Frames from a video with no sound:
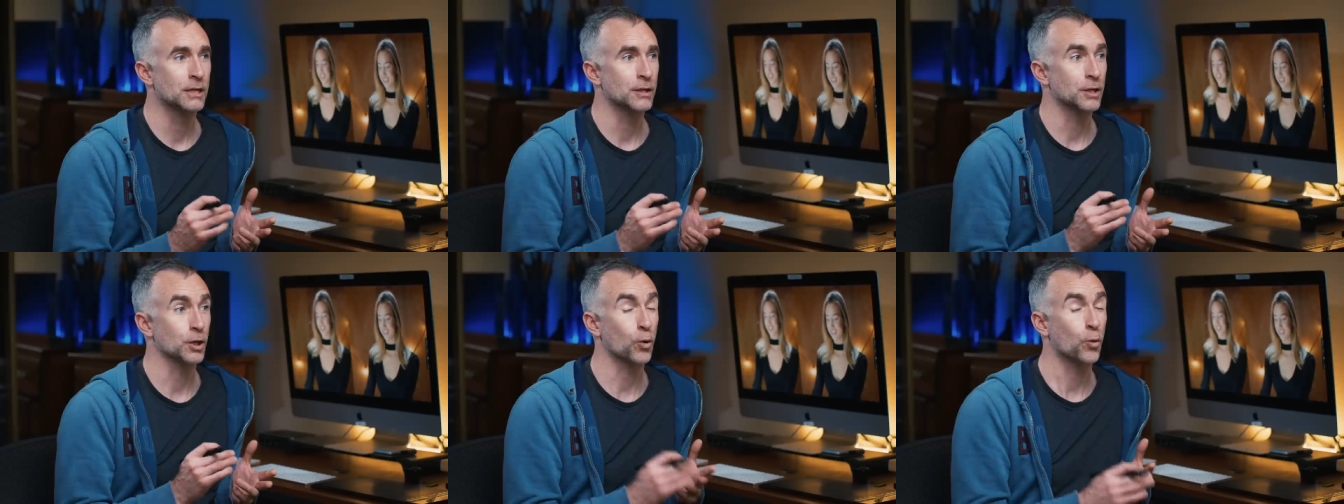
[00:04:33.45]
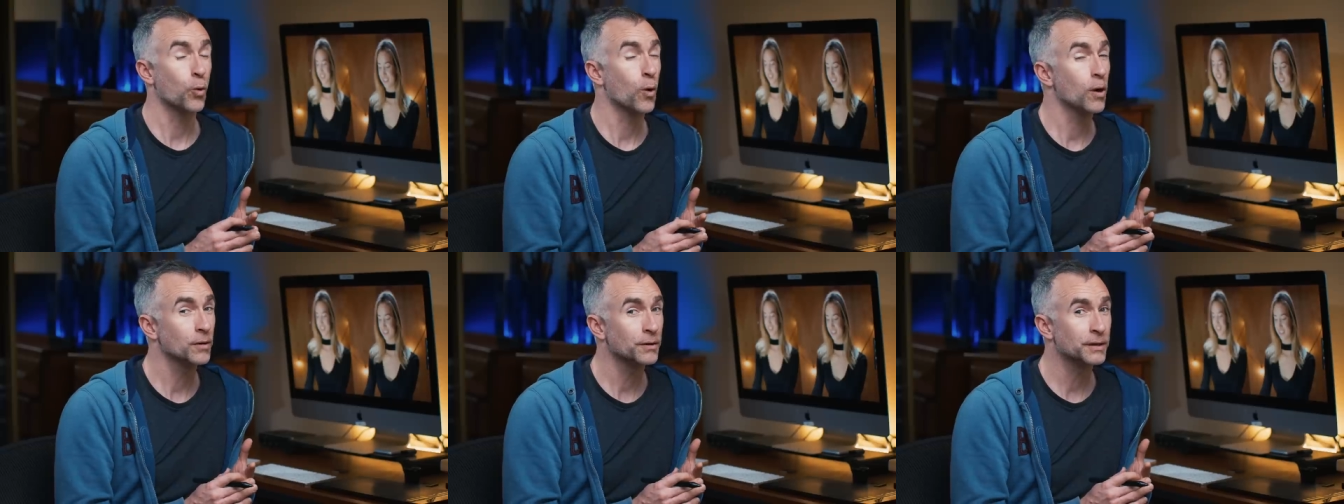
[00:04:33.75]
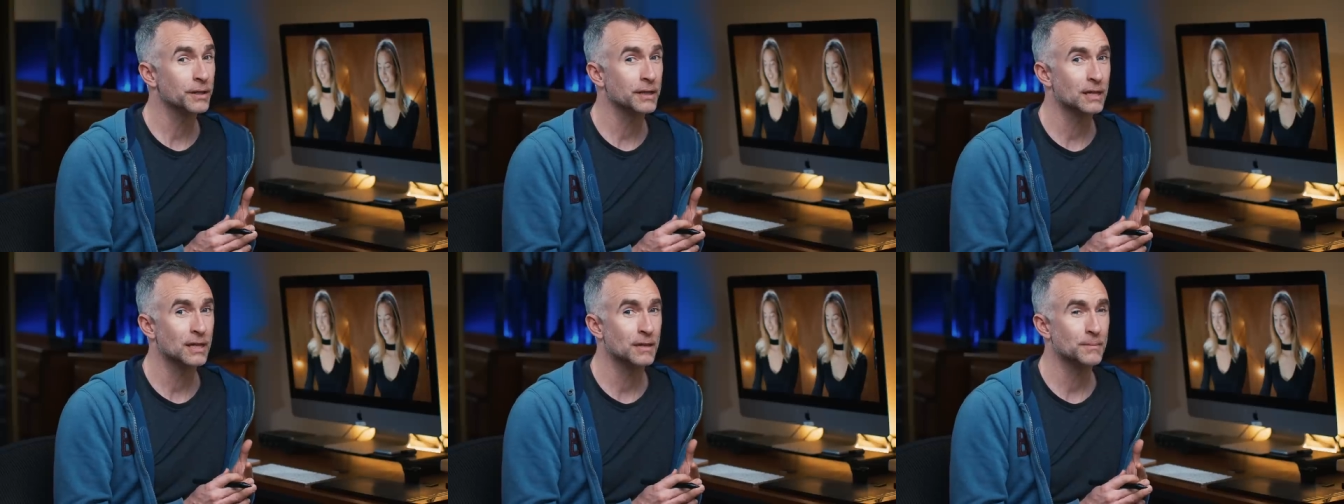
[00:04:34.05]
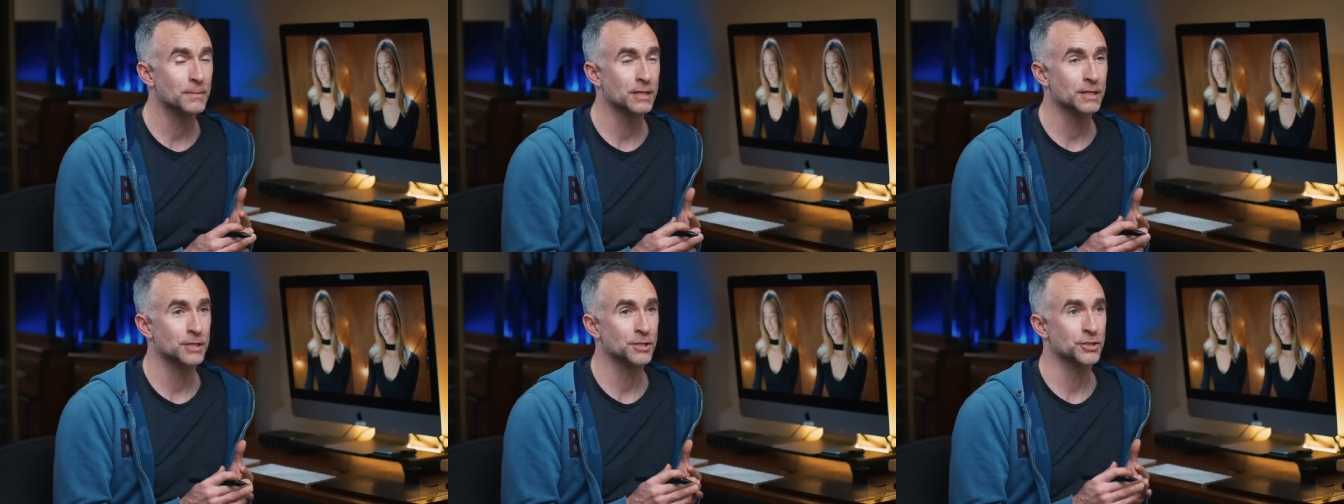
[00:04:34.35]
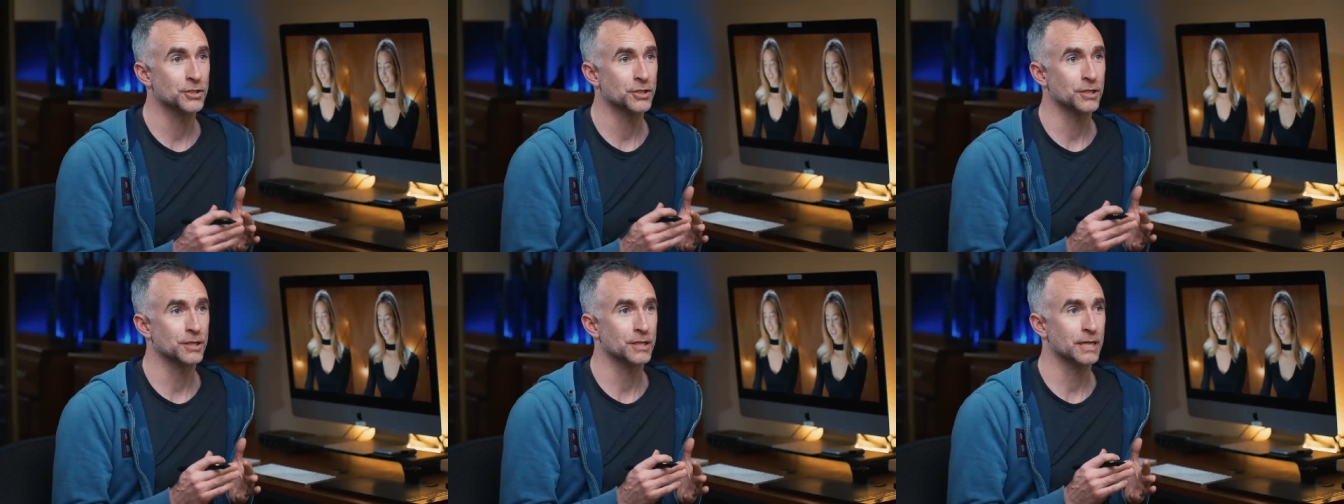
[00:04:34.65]
the quality of the
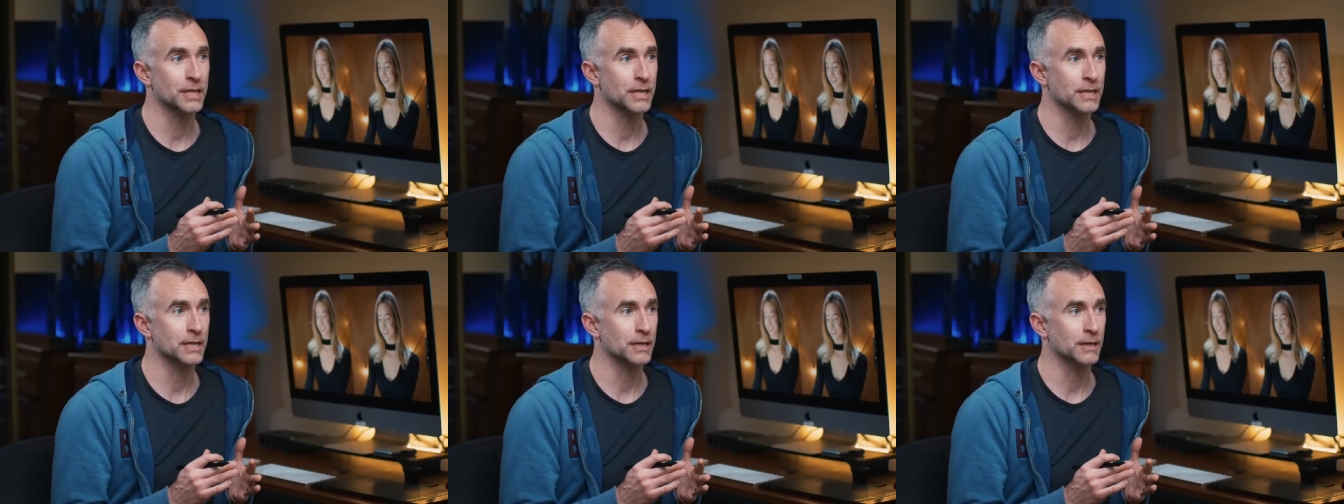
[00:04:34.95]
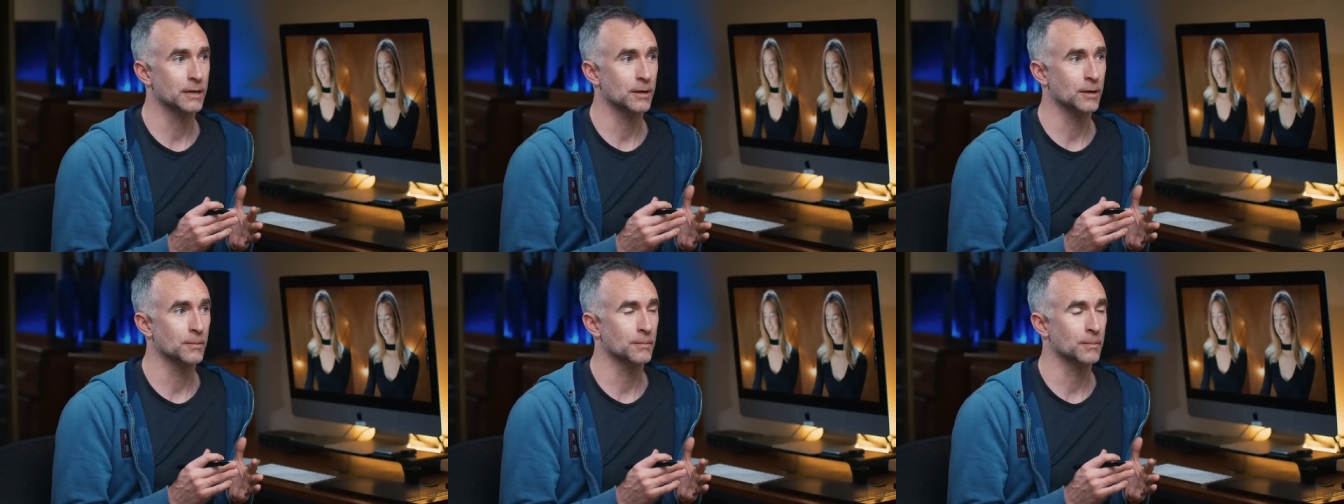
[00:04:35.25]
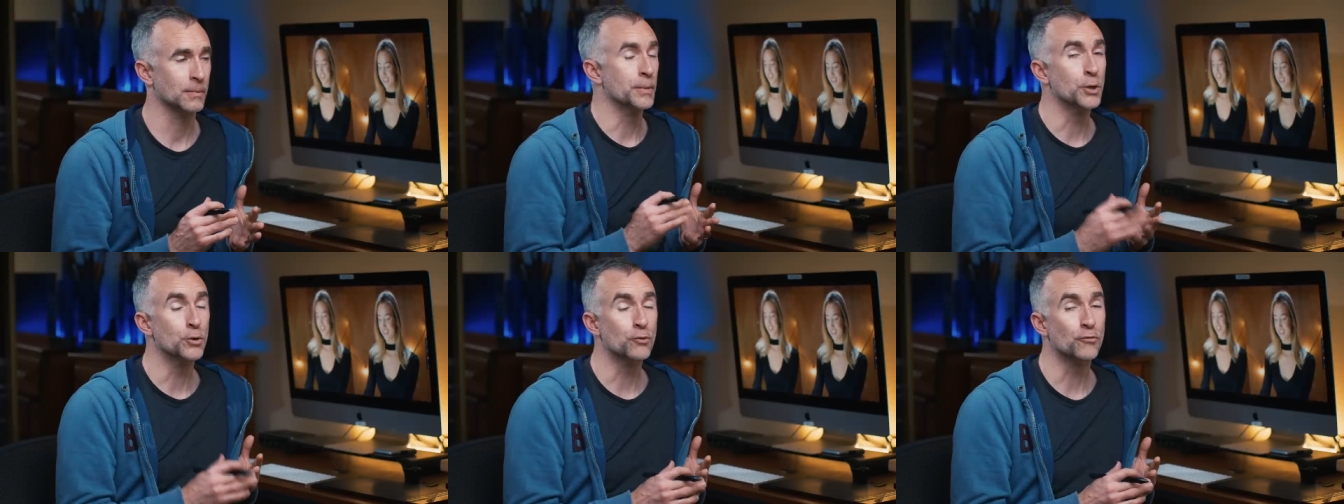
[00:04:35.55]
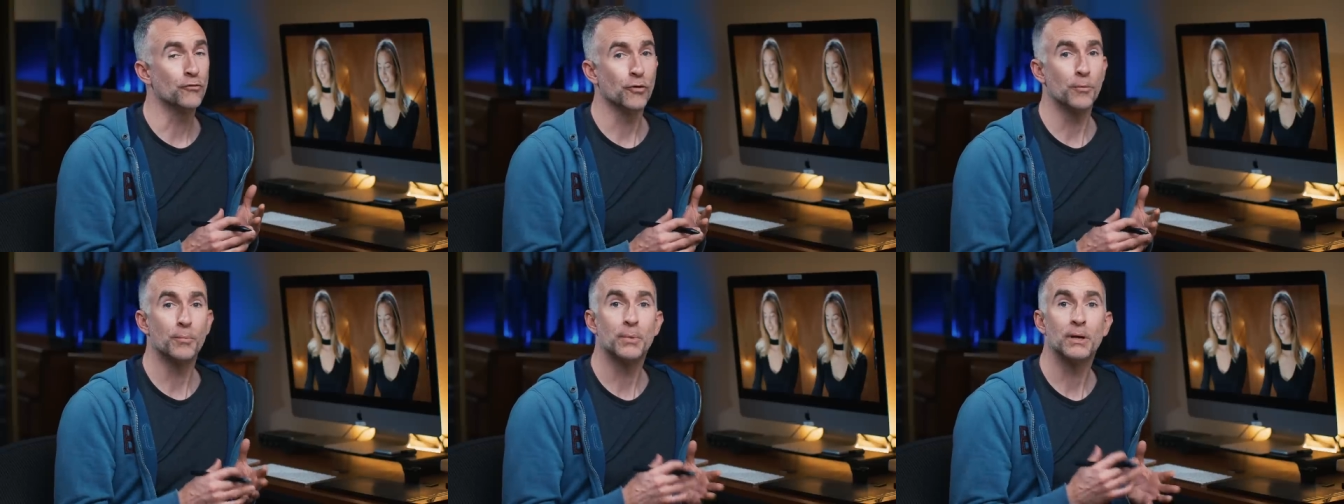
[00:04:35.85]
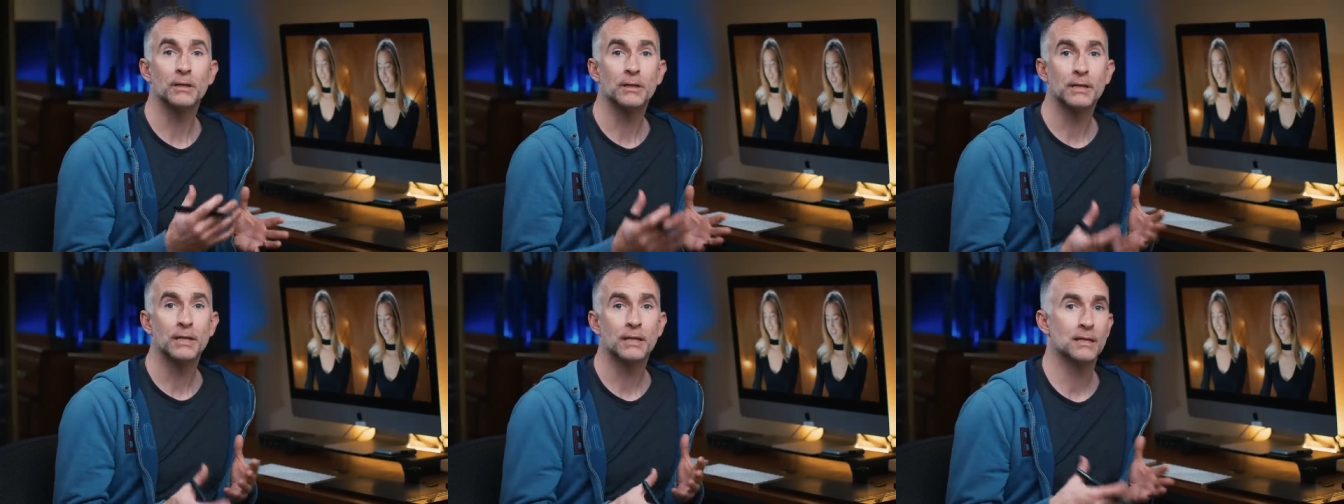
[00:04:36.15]
image, the um,
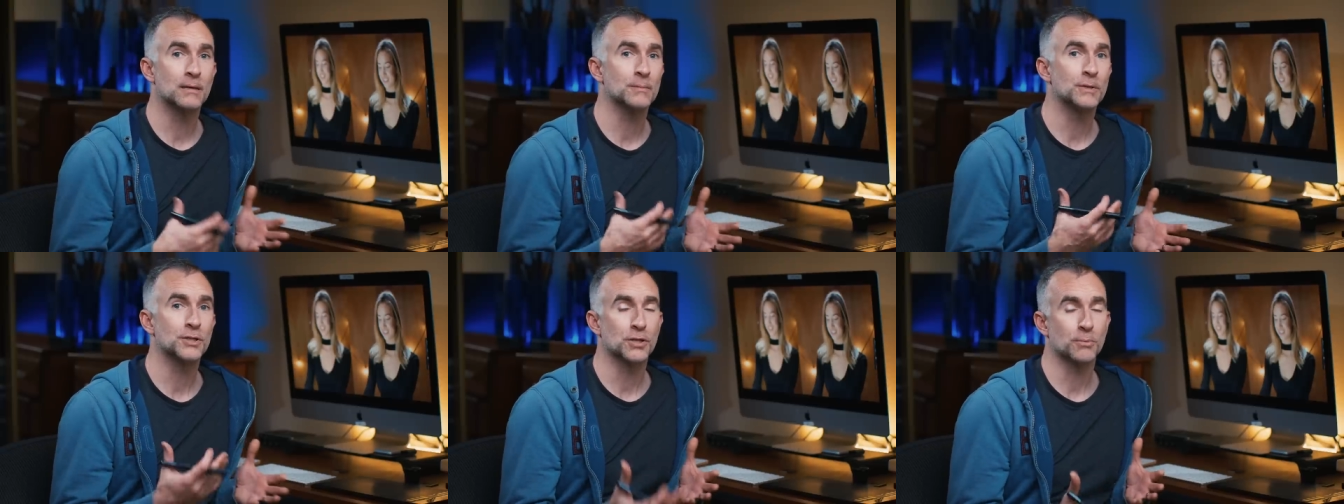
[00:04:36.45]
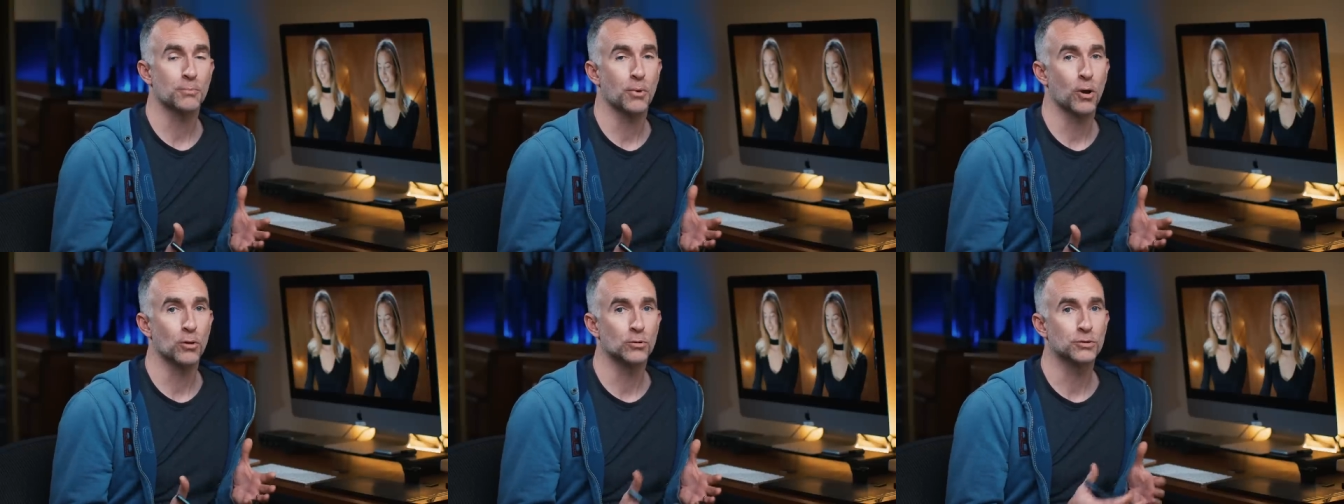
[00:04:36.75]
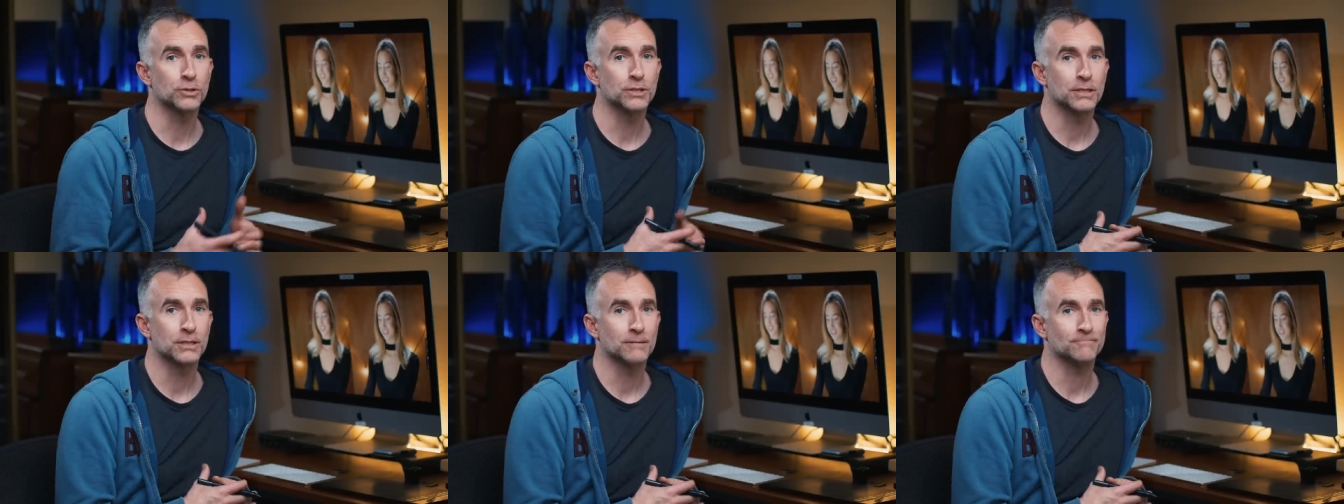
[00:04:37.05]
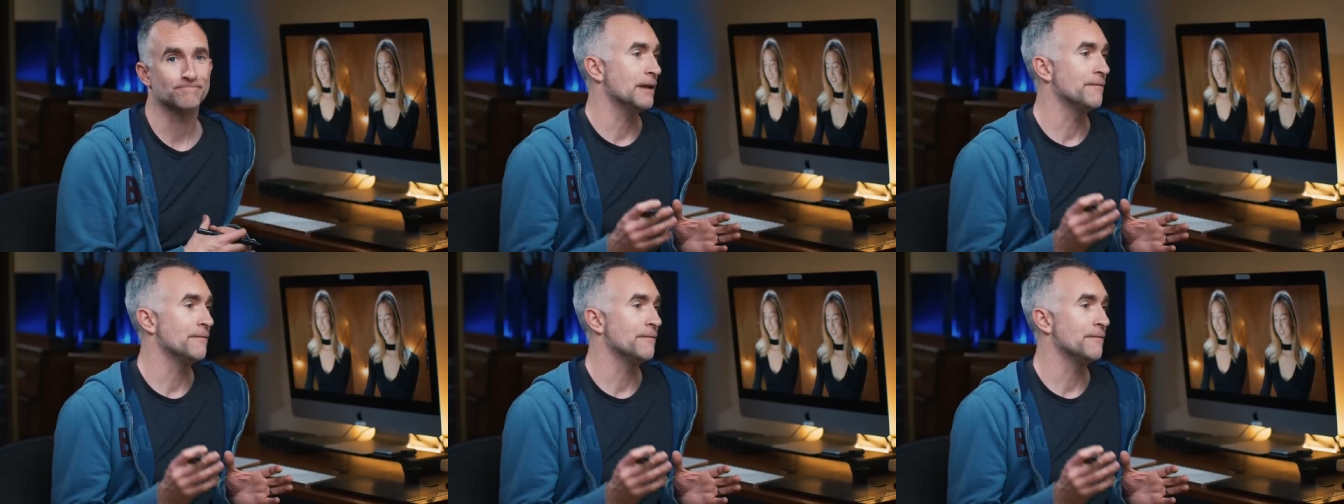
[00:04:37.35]
maneuverability of the image in post.